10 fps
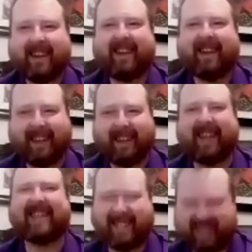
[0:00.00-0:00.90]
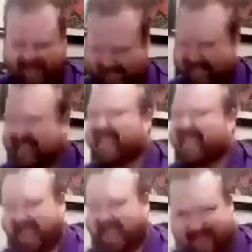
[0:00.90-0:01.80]

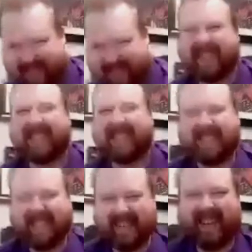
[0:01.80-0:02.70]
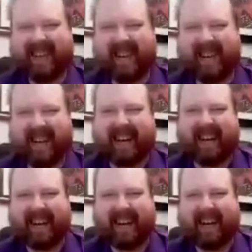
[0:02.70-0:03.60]
(silent)